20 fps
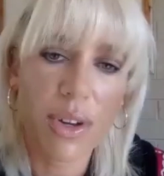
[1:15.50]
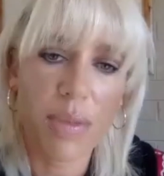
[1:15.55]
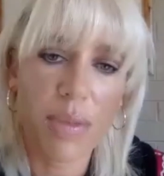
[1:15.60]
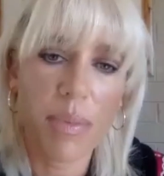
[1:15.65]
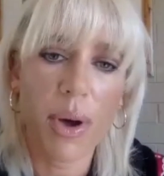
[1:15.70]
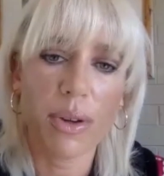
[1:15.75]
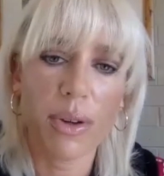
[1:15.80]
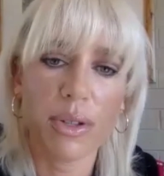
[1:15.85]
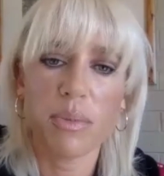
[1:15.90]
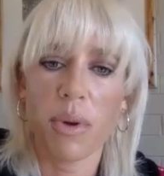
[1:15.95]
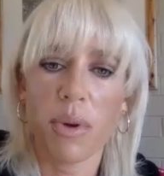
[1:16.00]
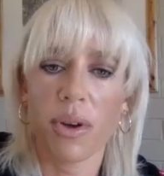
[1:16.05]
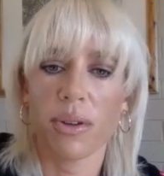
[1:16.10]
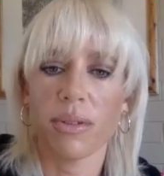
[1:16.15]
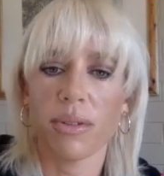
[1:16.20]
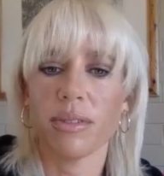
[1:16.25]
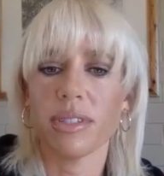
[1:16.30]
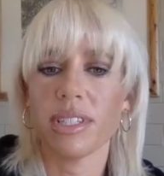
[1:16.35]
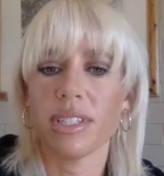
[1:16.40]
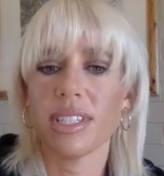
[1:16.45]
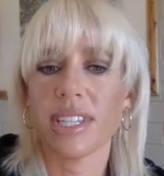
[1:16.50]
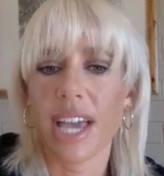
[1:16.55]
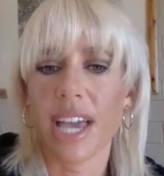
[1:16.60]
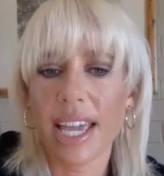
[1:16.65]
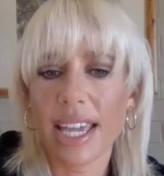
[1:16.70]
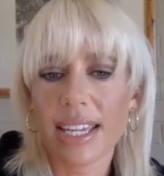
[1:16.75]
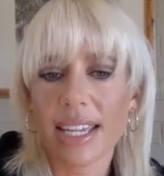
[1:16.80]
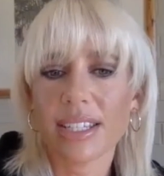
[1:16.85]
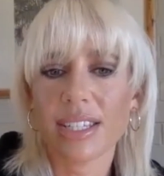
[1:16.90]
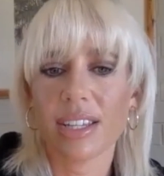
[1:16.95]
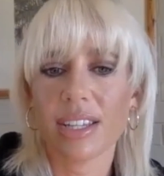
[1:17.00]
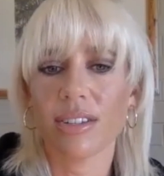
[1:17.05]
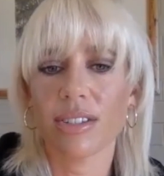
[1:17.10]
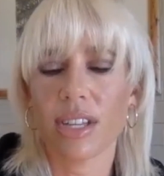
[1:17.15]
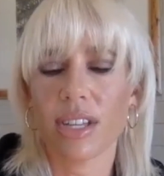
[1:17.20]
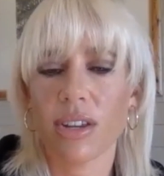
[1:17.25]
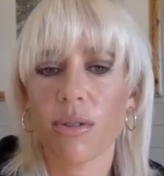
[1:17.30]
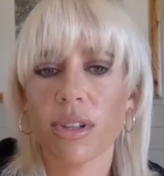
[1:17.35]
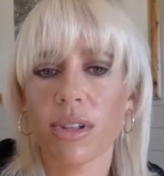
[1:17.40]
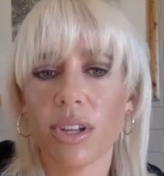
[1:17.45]
a postponed date? Because
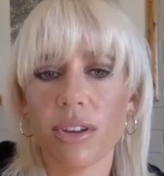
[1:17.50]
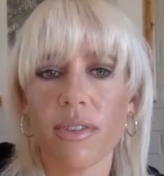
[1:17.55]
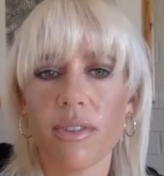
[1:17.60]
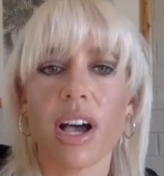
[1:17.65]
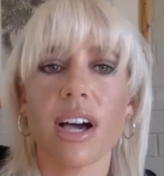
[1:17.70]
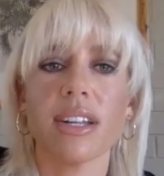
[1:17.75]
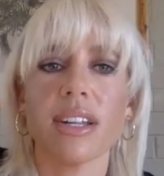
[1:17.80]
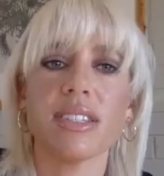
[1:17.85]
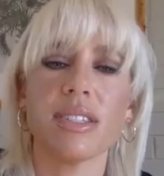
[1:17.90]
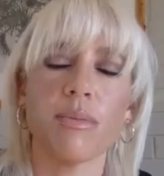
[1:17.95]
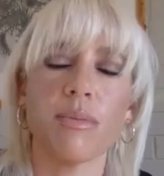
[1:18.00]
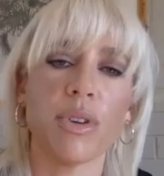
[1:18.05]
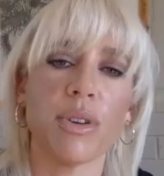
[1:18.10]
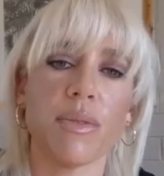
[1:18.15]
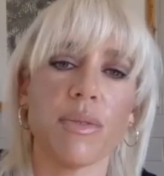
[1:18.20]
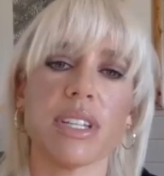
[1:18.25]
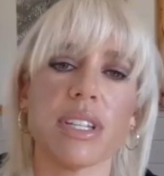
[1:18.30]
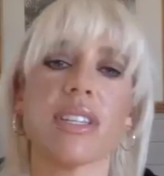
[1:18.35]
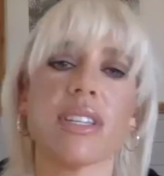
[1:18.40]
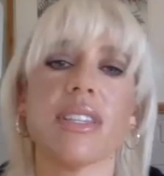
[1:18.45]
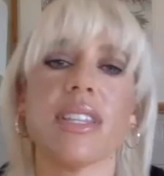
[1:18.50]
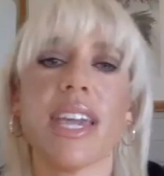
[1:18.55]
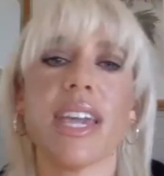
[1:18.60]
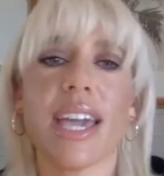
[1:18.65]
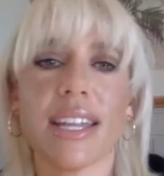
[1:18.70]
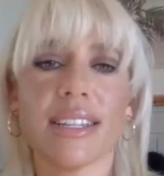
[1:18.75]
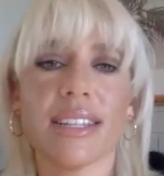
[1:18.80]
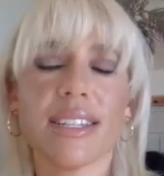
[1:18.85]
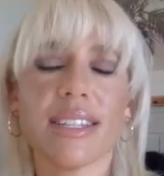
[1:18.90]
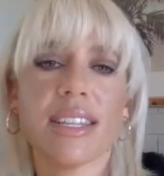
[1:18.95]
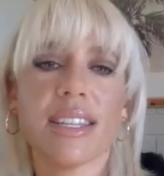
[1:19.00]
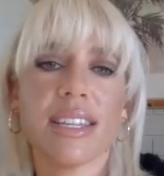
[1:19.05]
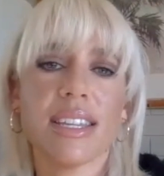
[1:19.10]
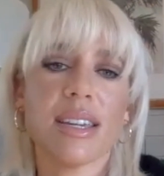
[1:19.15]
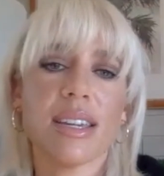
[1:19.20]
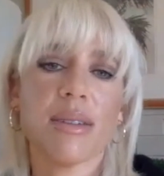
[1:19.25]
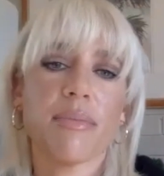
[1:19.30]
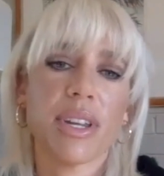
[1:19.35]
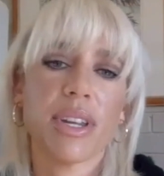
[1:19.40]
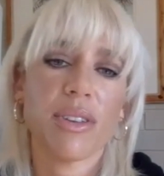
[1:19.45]
I know a lot of artists are moving it to the end of the
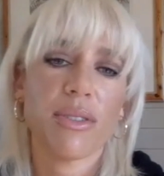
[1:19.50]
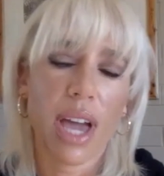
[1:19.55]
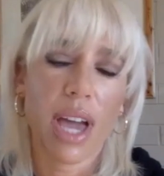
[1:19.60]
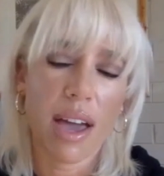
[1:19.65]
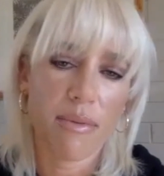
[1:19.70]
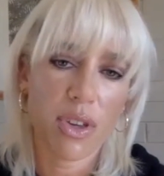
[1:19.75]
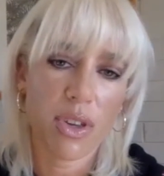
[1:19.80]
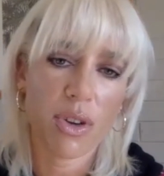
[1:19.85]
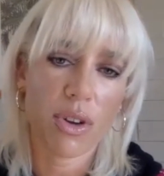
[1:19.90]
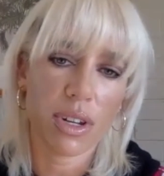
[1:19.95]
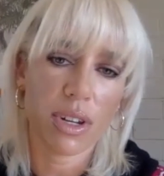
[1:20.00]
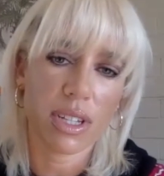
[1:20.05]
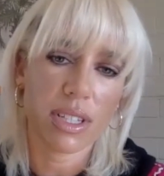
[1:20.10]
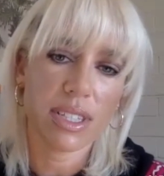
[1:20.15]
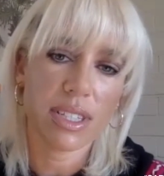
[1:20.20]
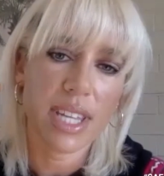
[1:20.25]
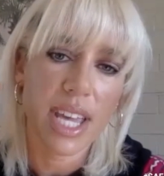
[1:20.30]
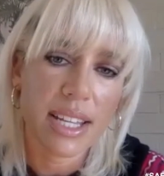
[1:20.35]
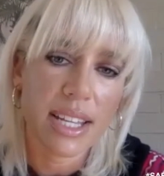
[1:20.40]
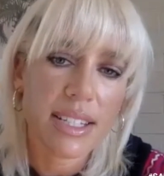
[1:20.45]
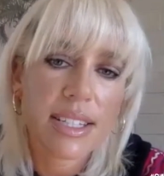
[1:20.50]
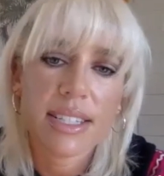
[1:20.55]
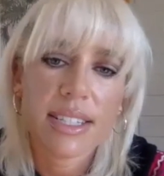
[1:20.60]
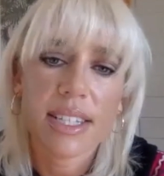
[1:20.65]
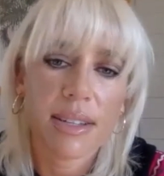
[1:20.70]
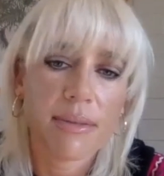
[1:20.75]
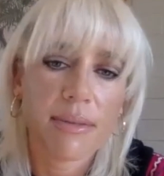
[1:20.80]
year, but have you got a tentative